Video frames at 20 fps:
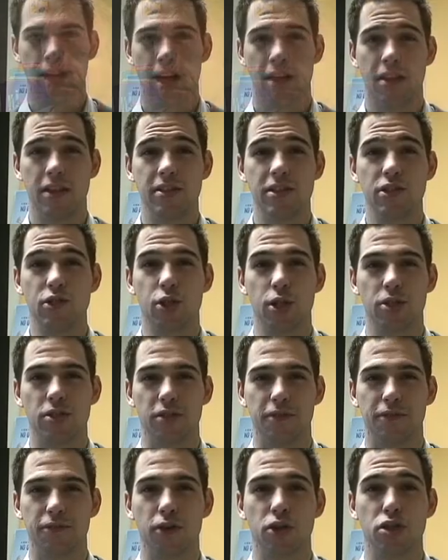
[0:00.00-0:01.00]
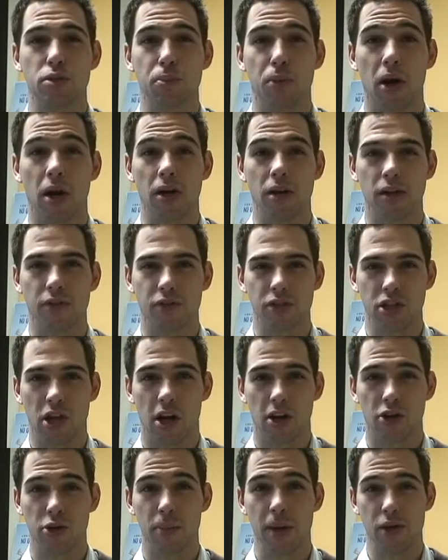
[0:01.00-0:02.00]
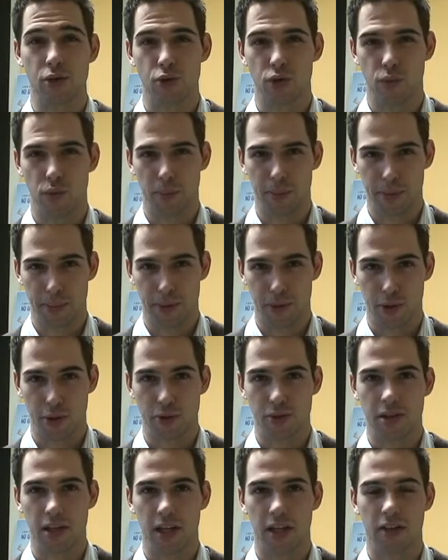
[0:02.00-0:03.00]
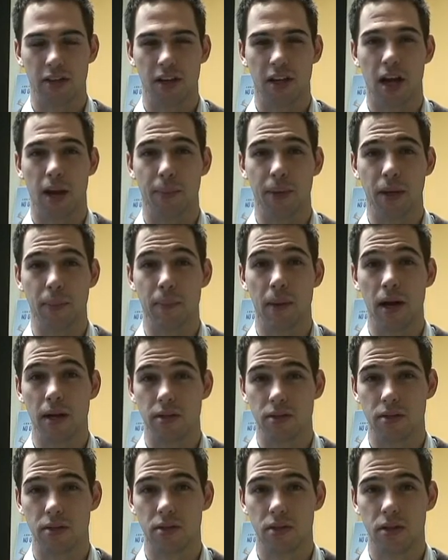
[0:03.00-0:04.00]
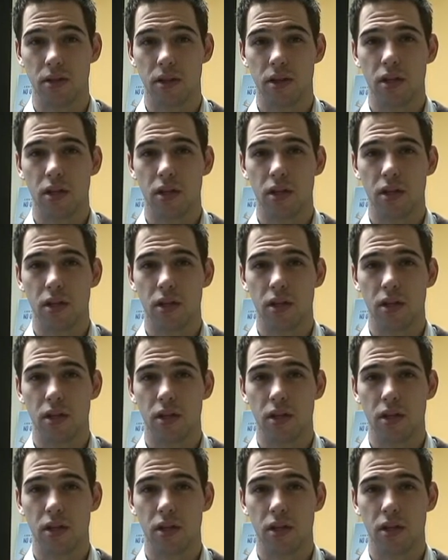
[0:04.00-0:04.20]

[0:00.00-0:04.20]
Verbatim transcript: This is just the first part of a documentary we'll be producing in the coming months